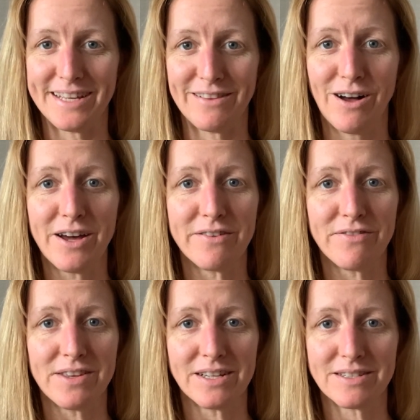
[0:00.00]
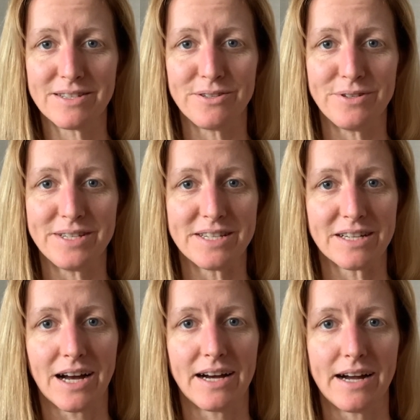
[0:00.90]
a lot of things you need to
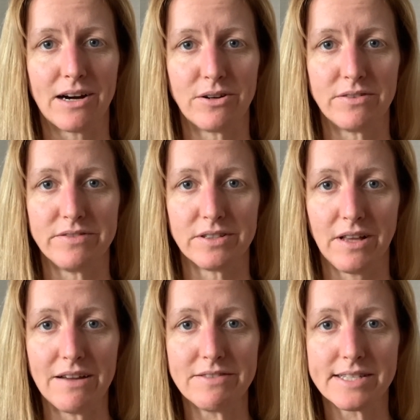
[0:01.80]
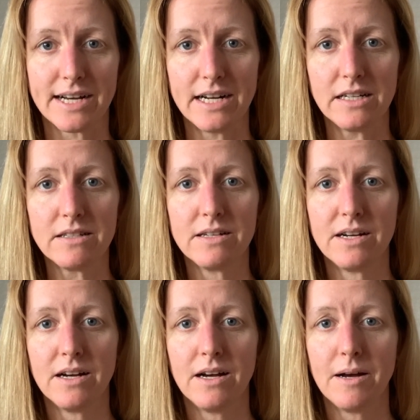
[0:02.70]
cut out of your lifestyle,
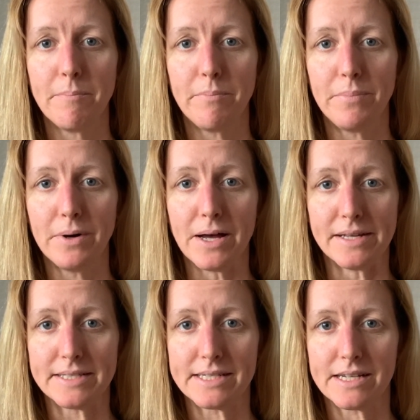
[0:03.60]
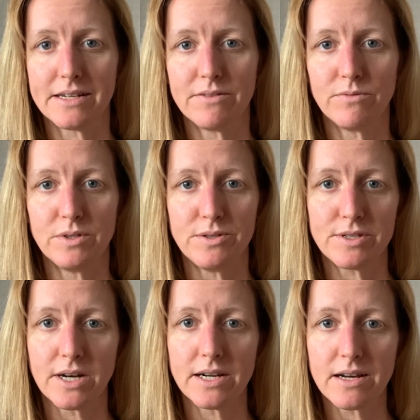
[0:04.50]
but when you
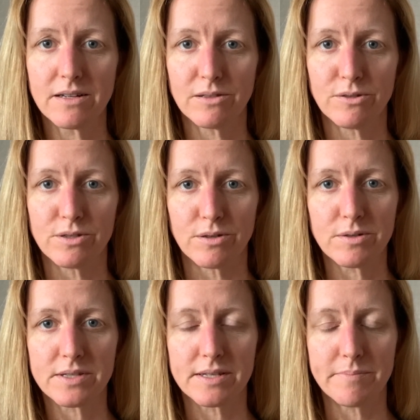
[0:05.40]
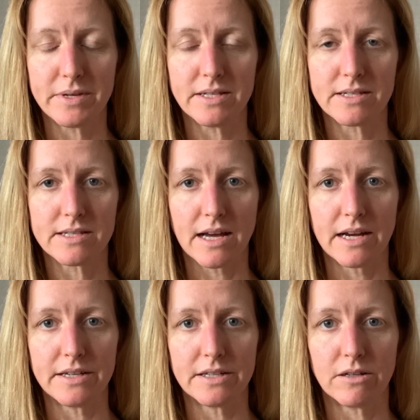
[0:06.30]
start at a low dose, it means
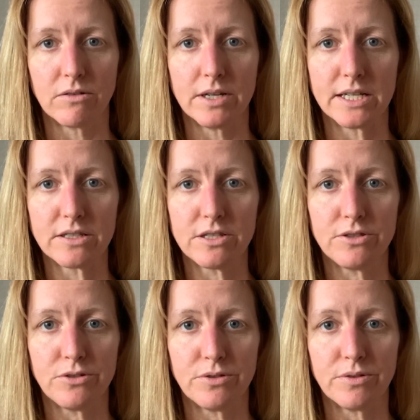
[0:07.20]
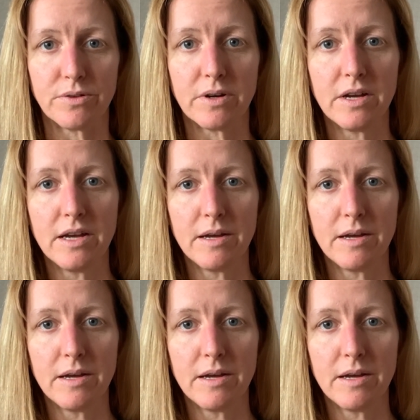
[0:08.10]
that you're going to